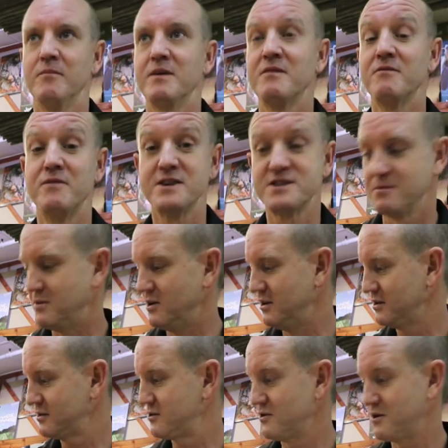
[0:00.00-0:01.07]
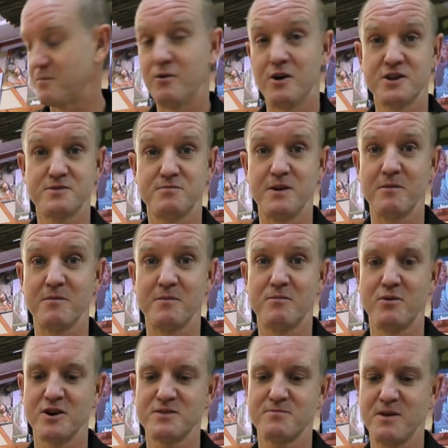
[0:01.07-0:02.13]
invisible to the bronze bream, and
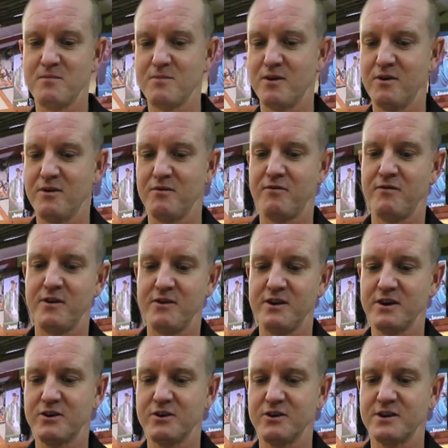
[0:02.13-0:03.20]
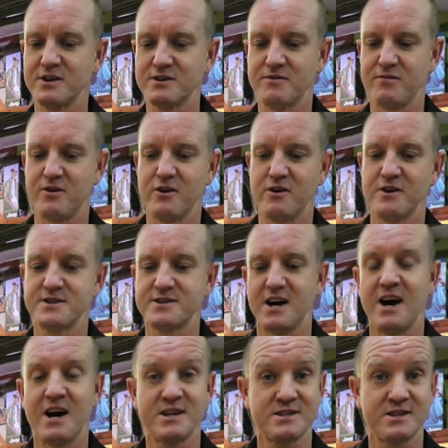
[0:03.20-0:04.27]
bronze bream are very good as far as
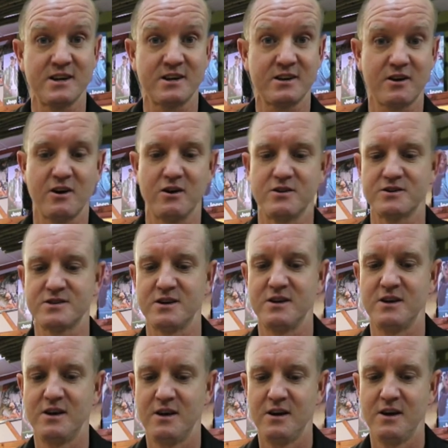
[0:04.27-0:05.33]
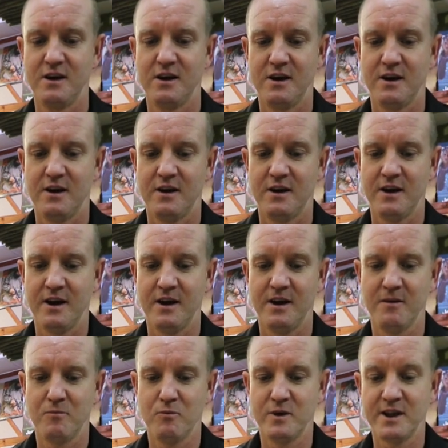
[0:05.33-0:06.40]
eyesight goes.
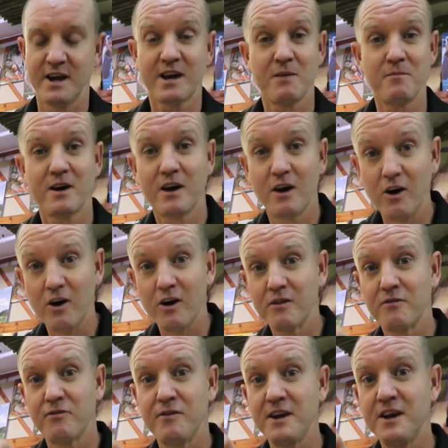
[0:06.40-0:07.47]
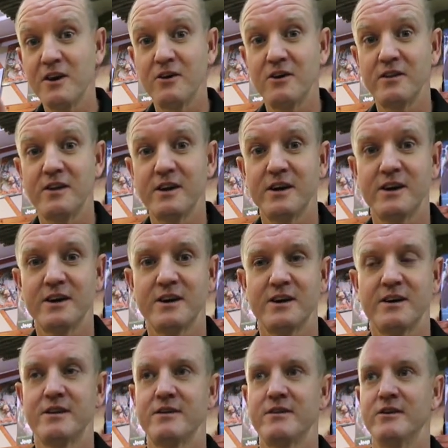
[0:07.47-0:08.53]
When they're coming along feeding on
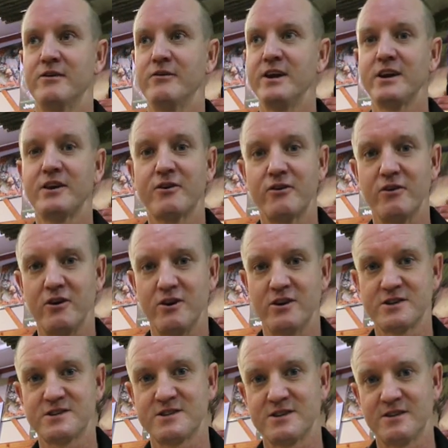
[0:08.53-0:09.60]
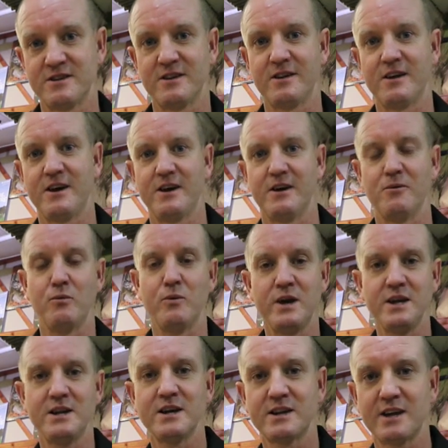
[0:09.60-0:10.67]
the red grass and the
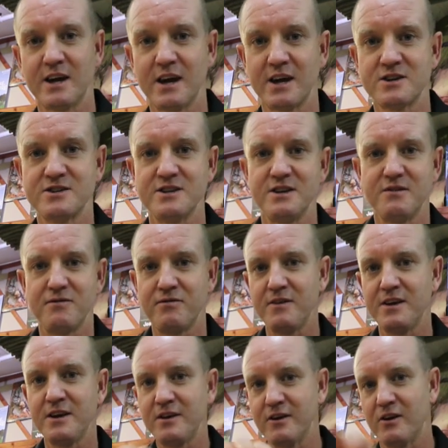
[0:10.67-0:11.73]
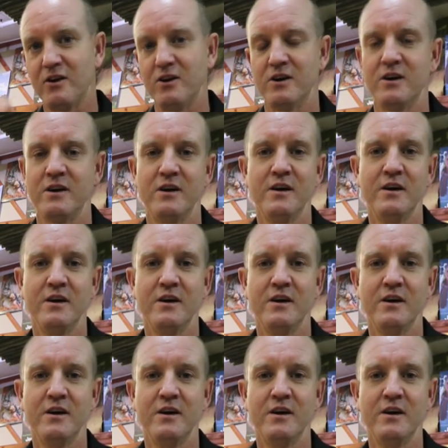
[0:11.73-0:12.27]
weed that they actually feed along,